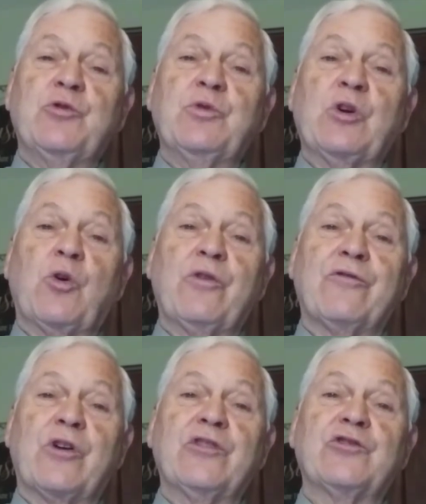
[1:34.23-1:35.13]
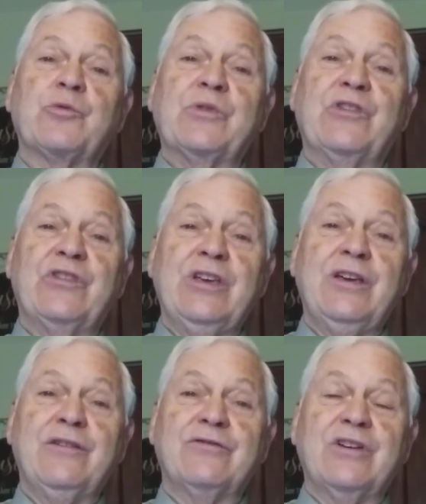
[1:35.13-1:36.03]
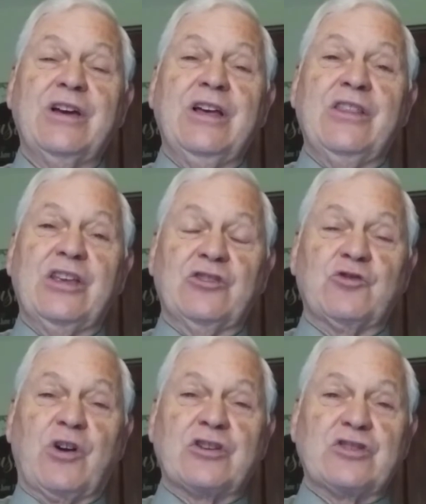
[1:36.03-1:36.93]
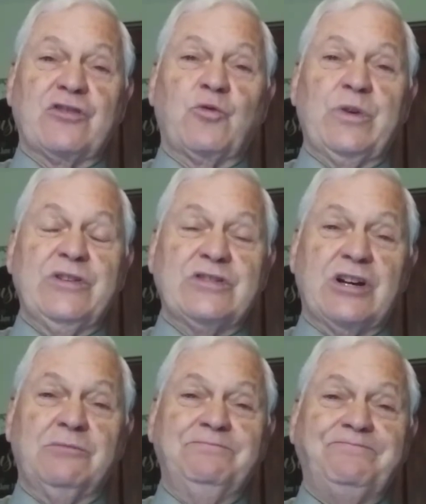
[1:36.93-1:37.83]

In order for us to receive the instruction of wisdom